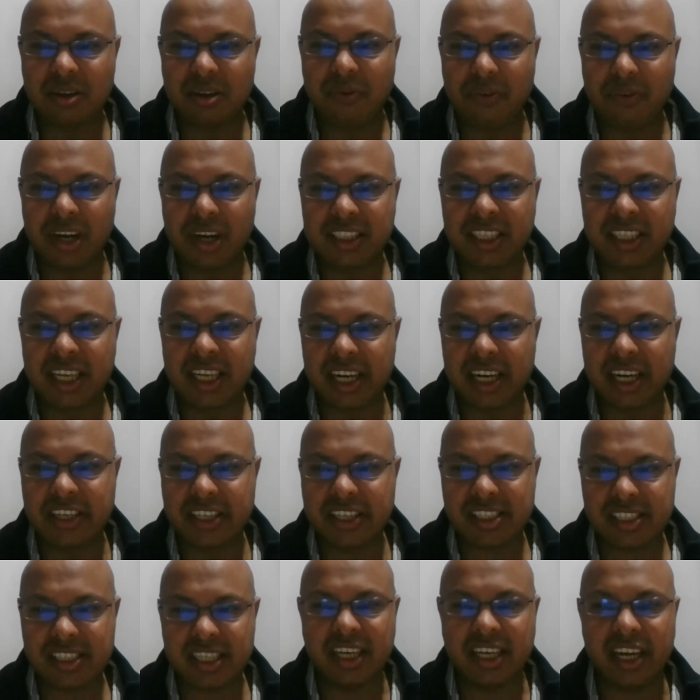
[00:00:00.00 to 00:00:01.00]
where they're
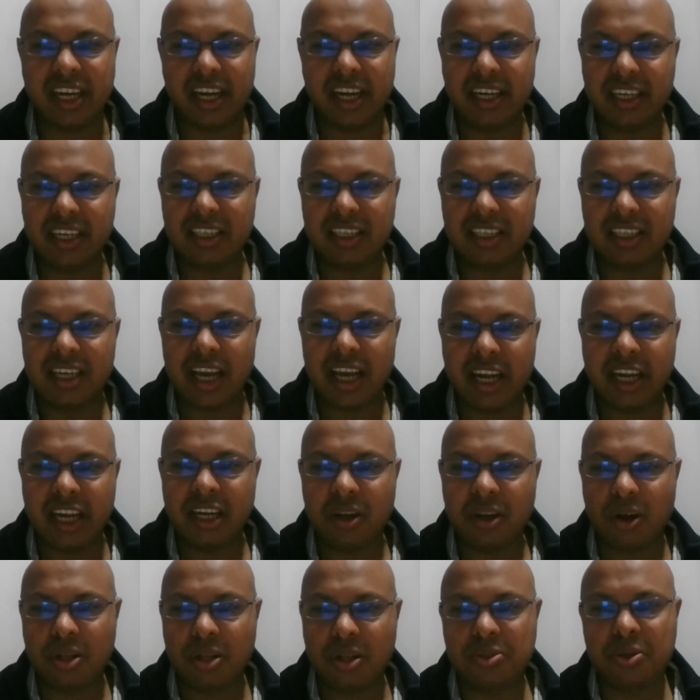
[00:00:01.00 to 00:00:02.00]
interested in it, and it
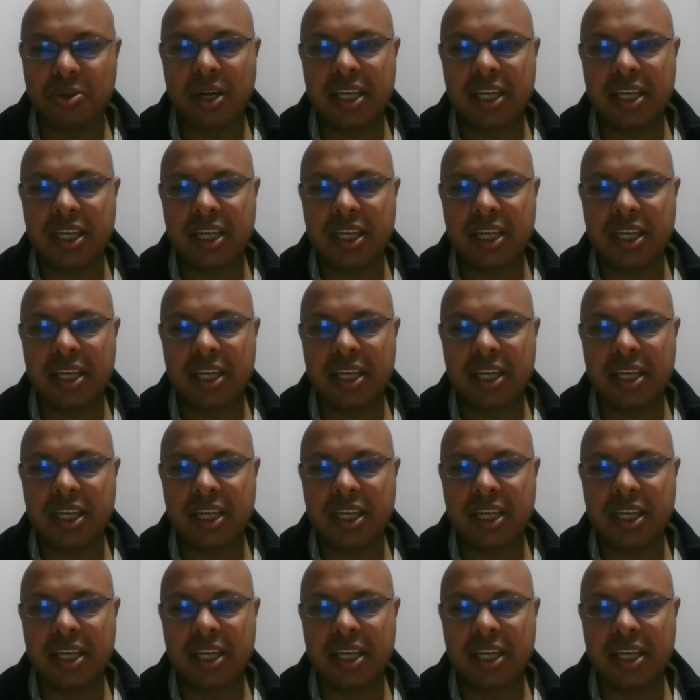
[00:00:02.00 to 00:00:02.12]
also